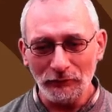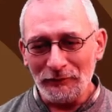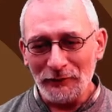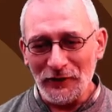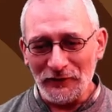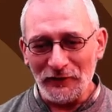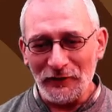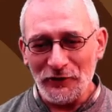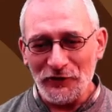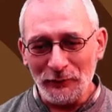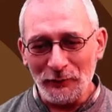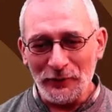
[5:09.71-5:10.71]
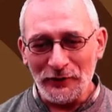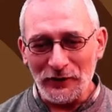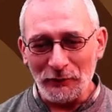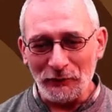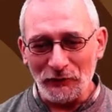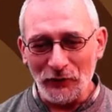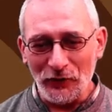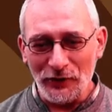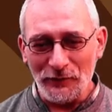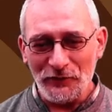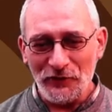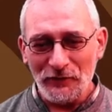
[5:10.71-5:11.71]
But there is one type of
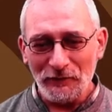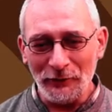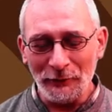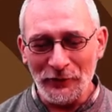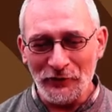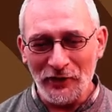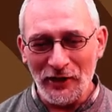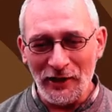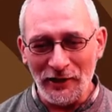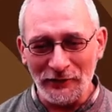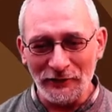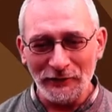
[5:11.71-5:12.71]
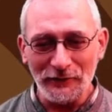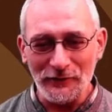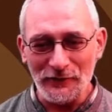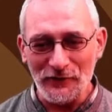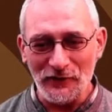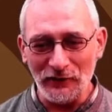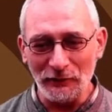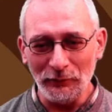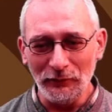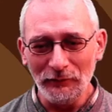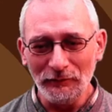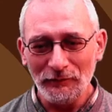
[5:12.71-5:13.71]
verbs which add a
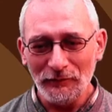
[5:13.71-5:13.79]
syllable,